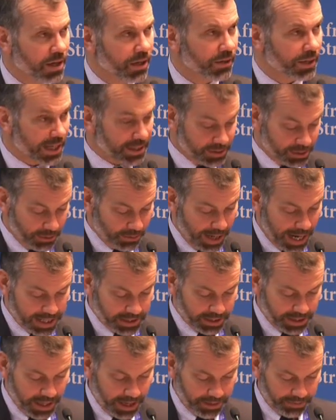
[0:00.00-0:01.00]
Okay, so
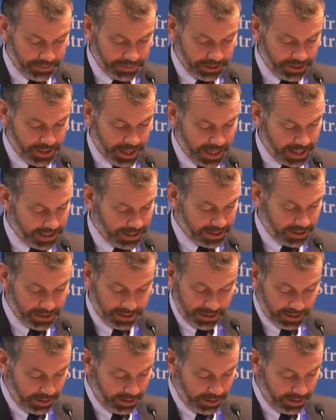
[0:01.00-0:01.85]
rationale for strategies.